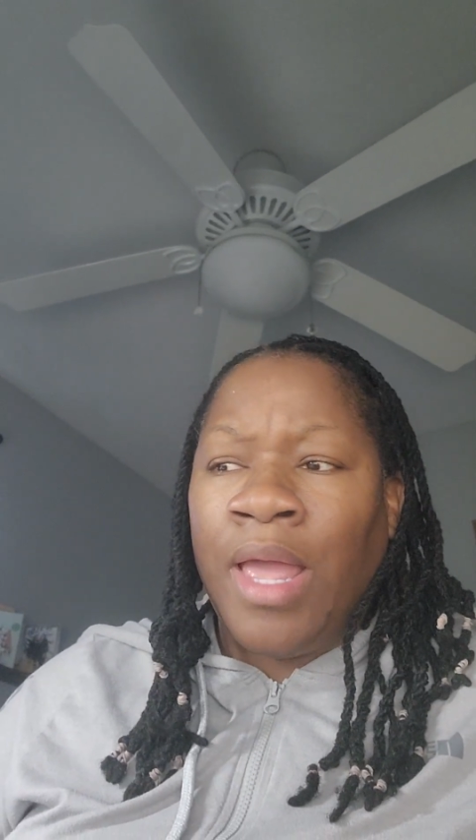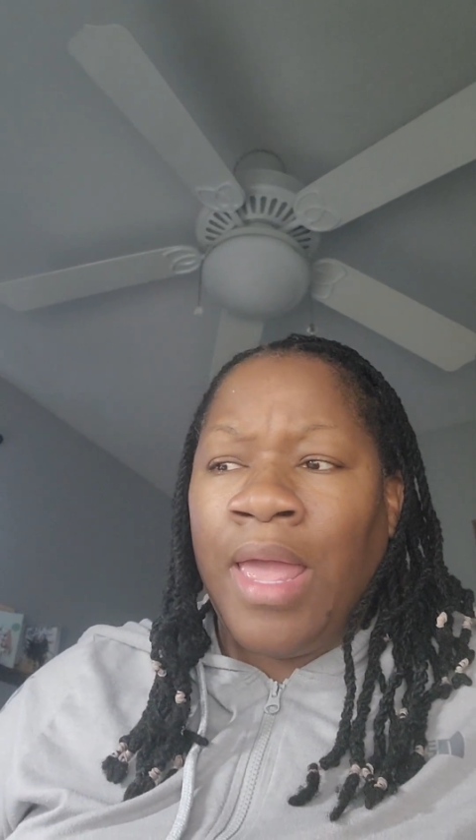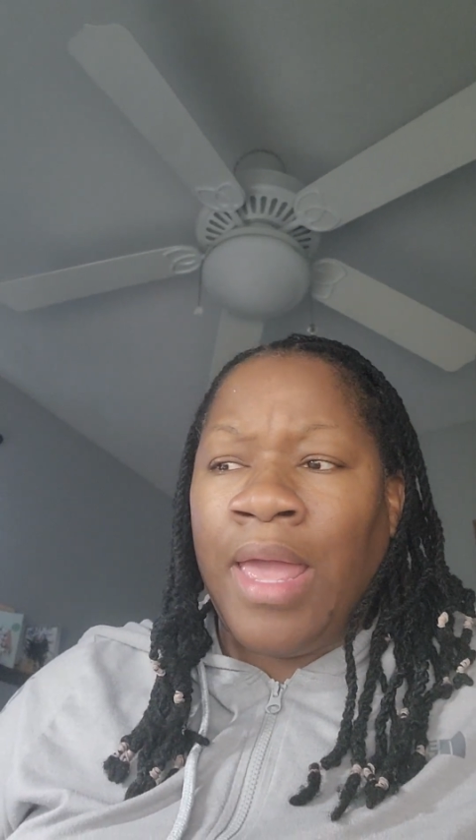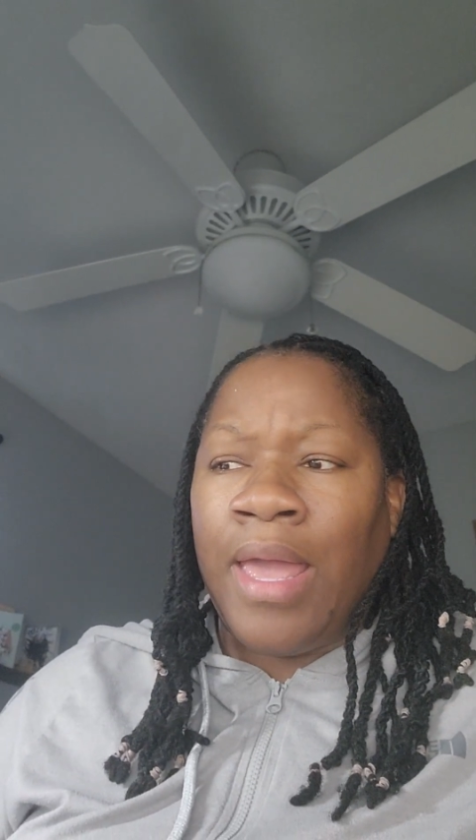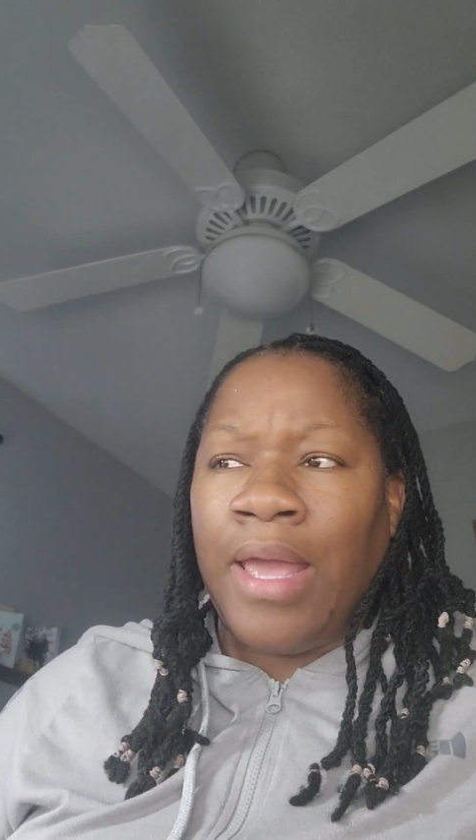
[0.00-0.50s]

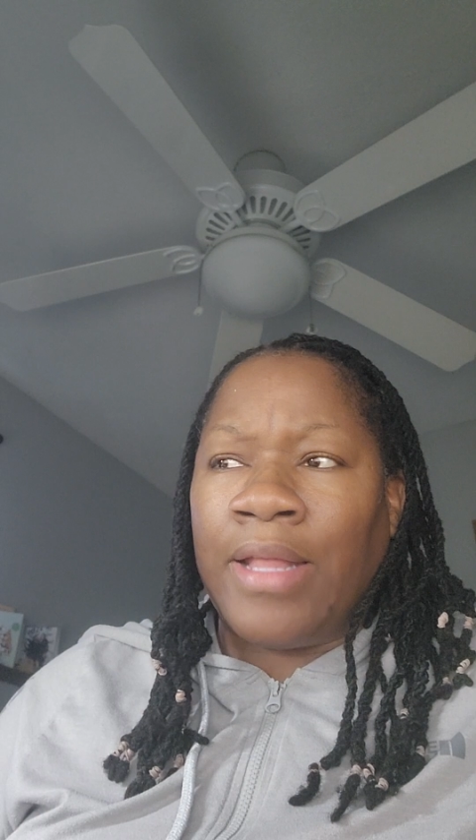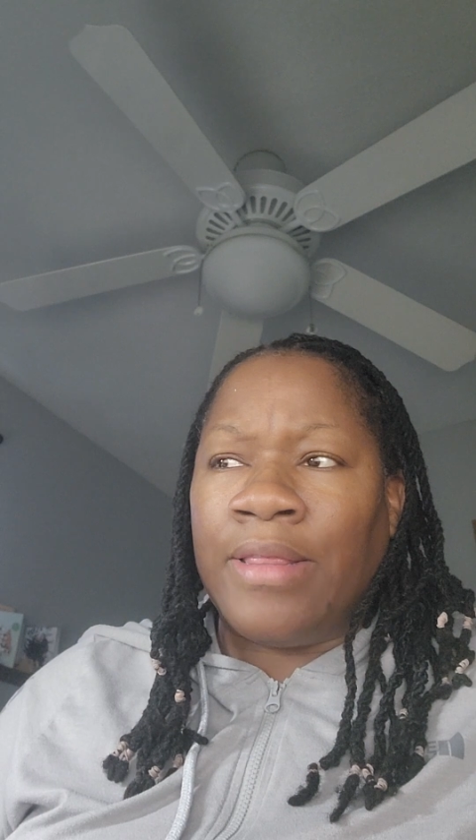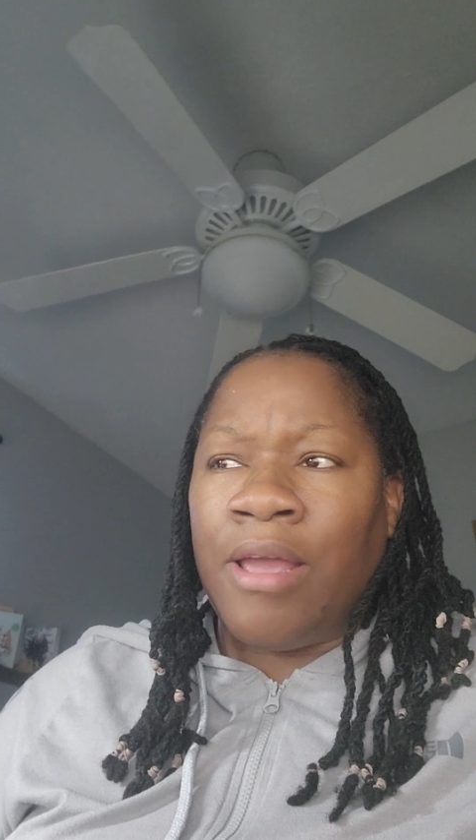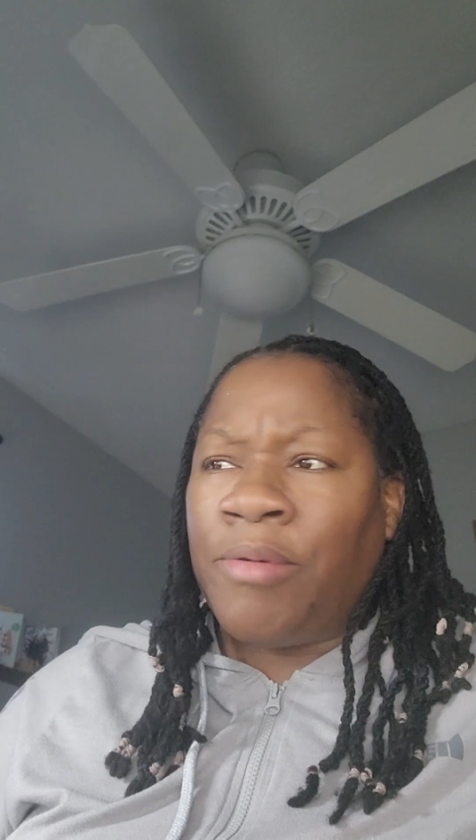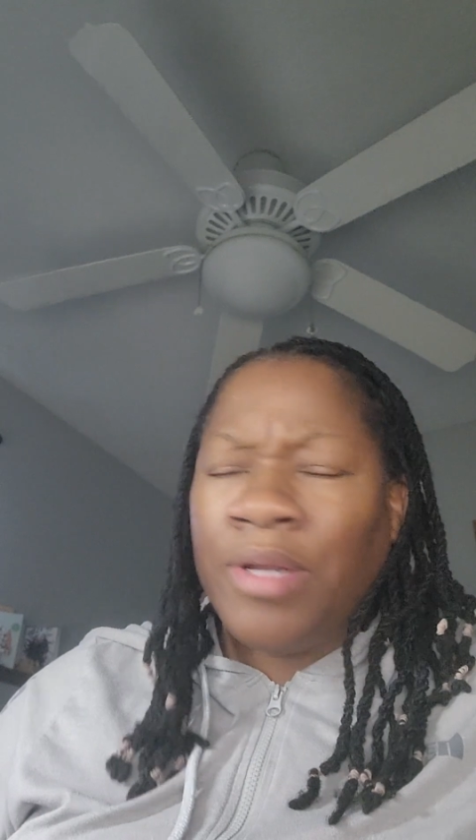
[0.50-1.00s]

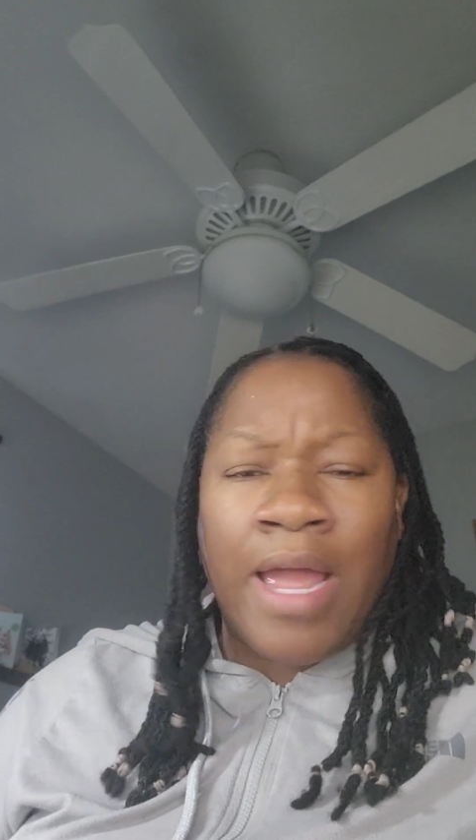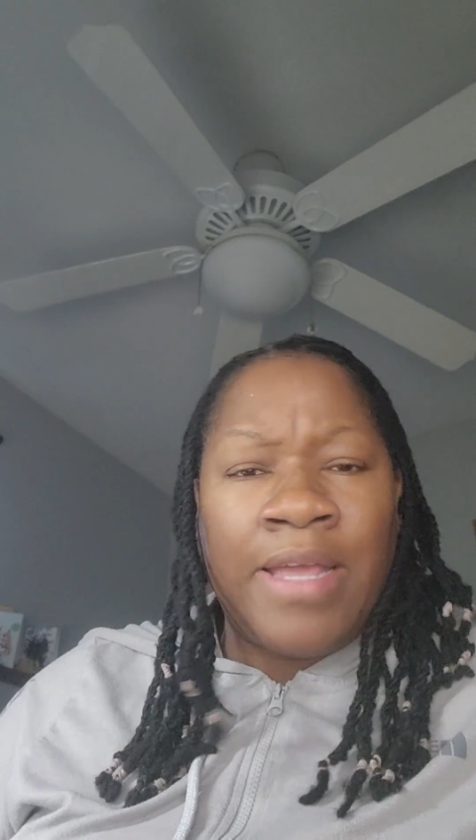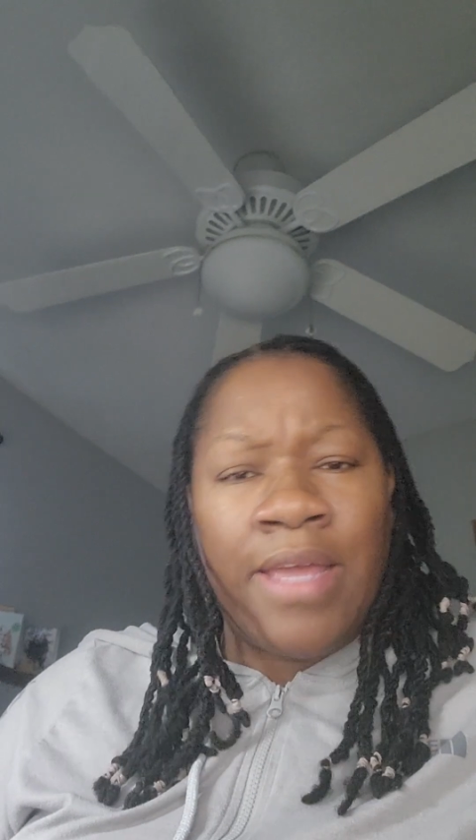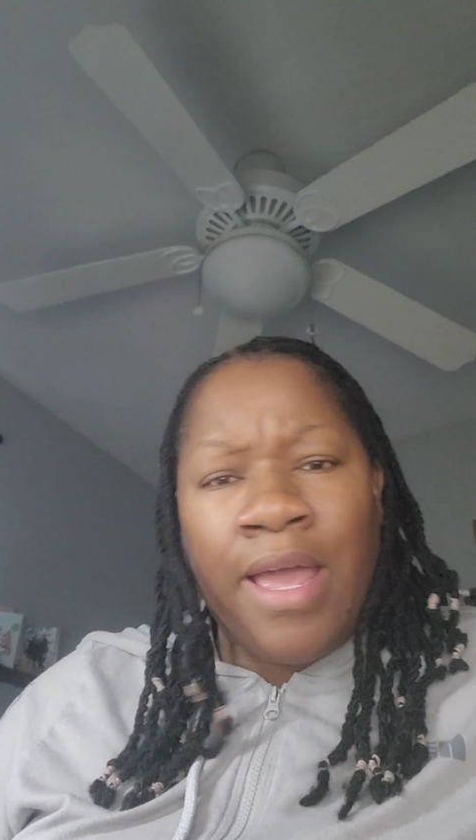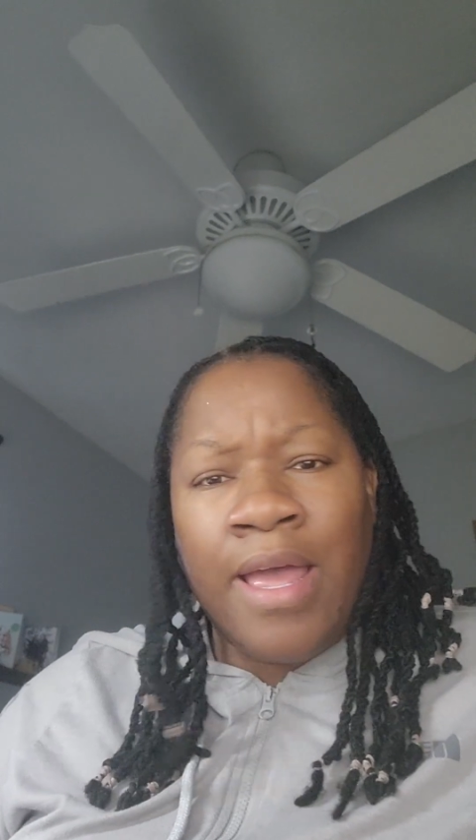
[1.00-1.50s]
and they were like,
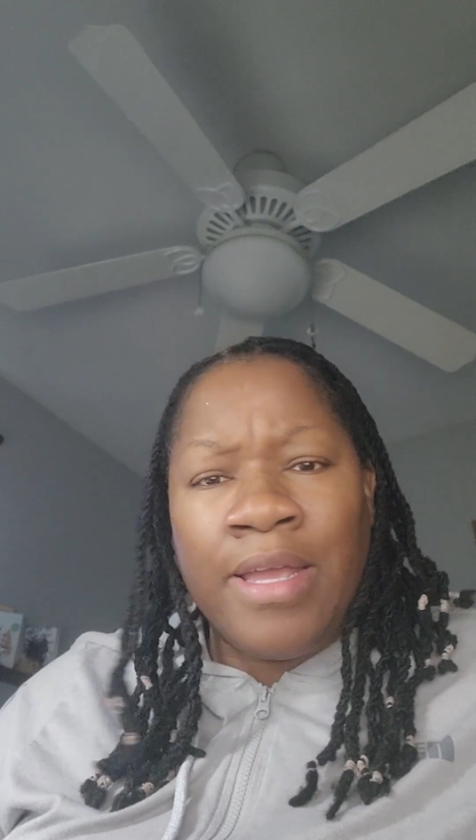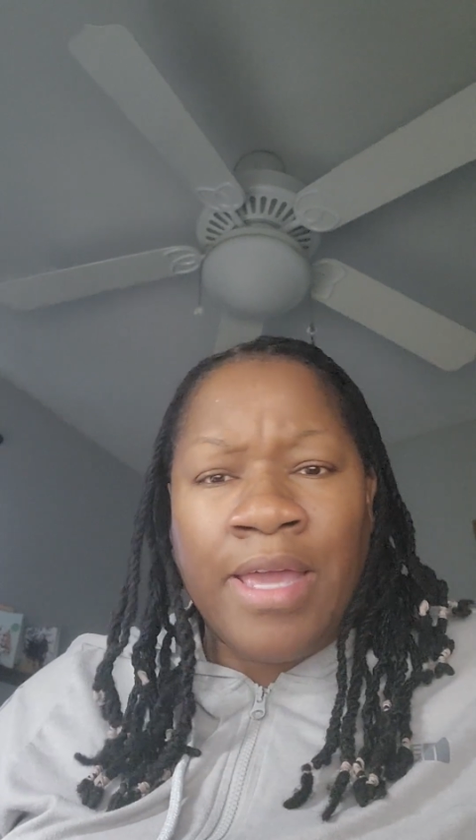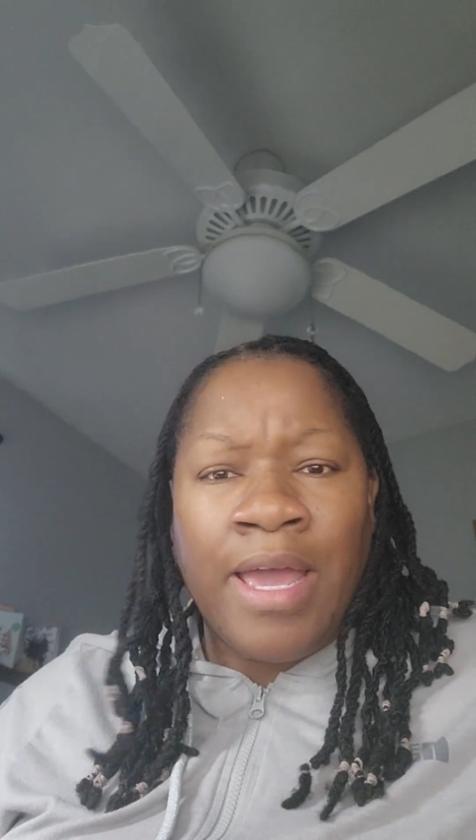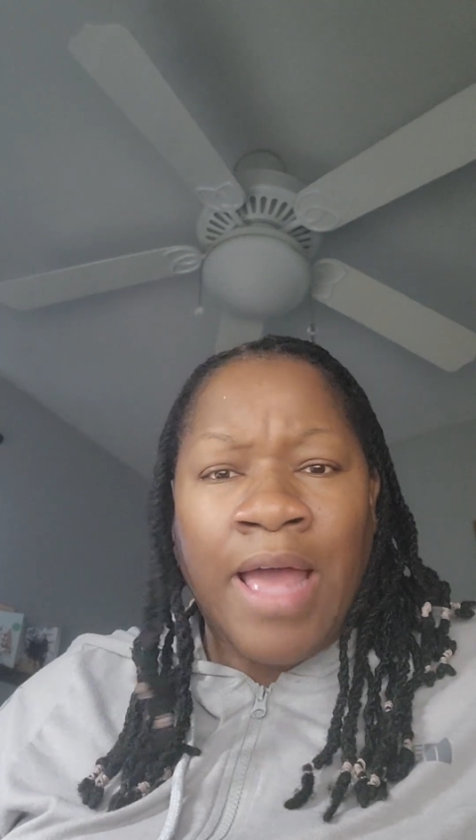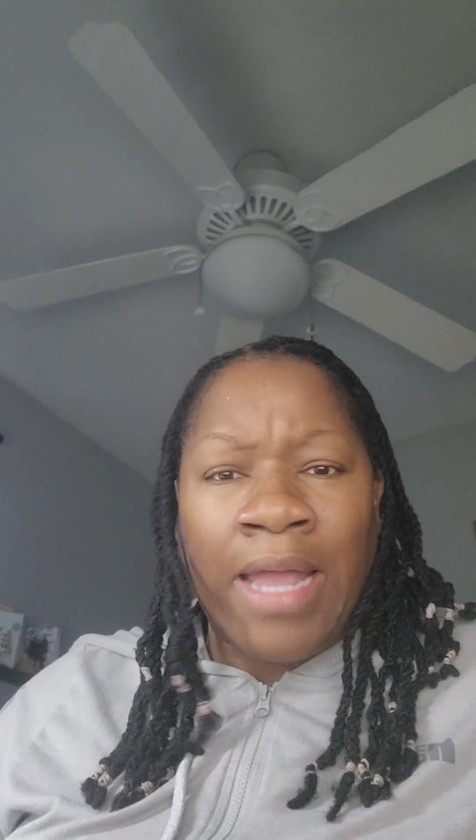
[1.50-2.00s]

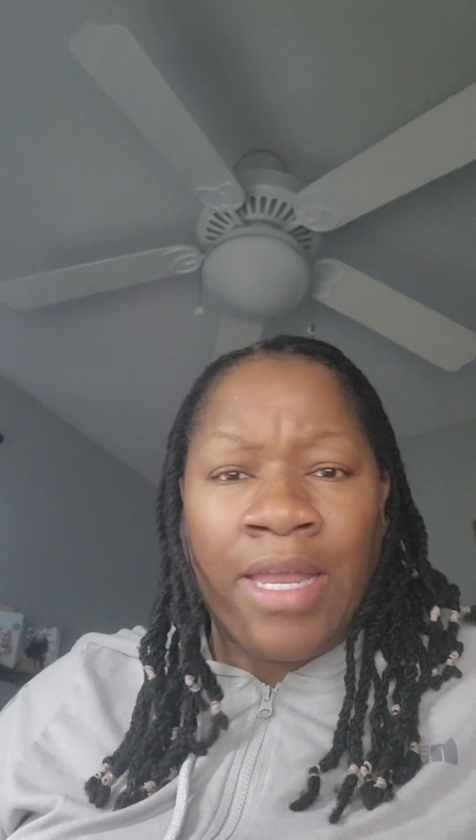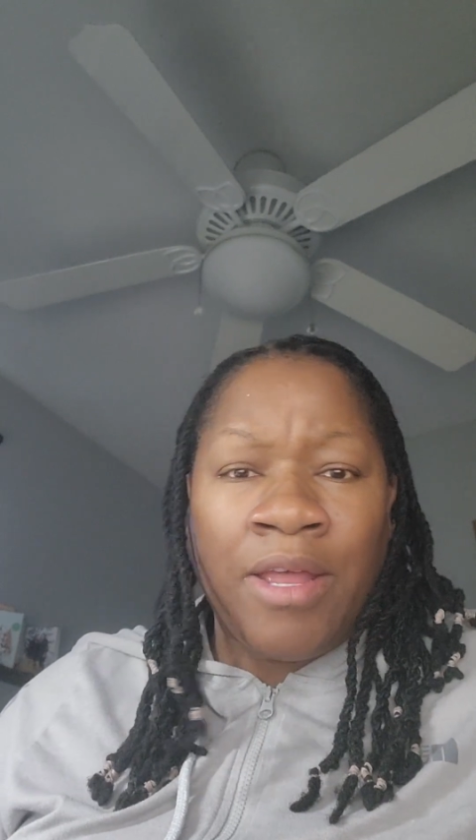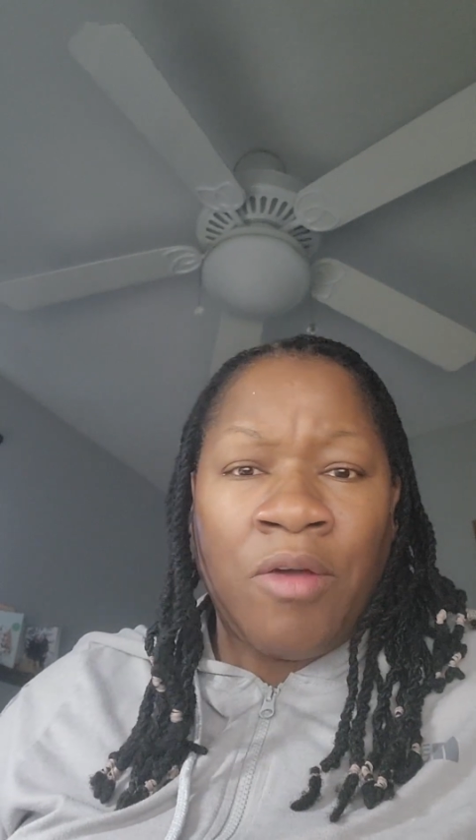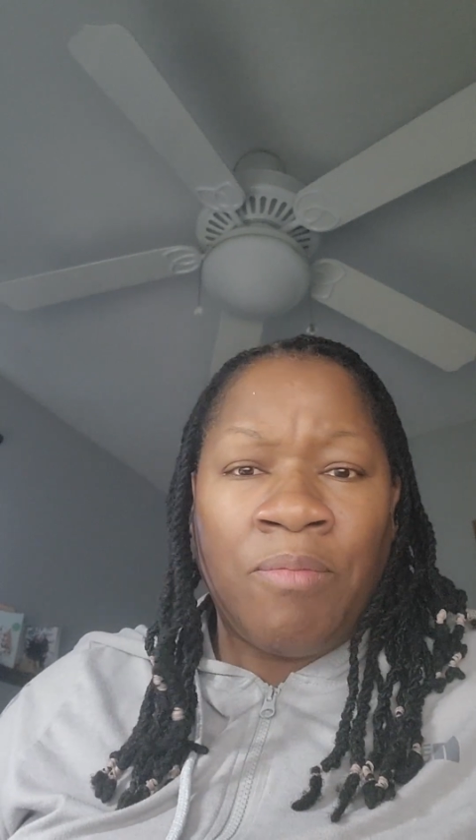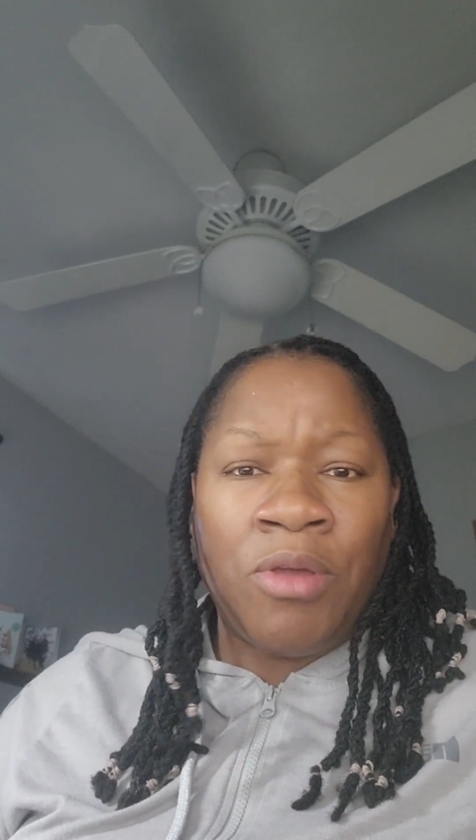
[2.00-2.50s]
yeah, I can
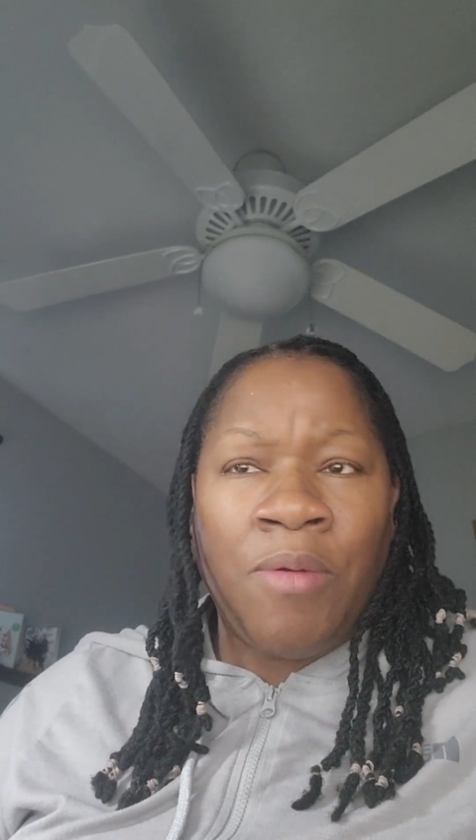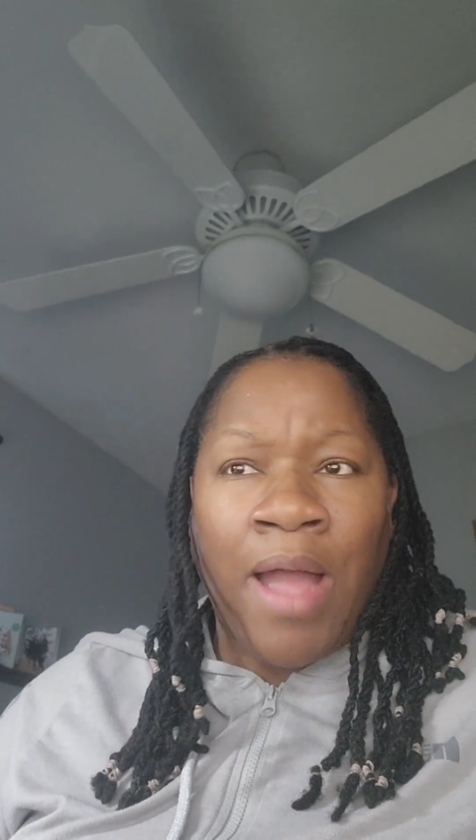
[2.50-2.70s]
help you.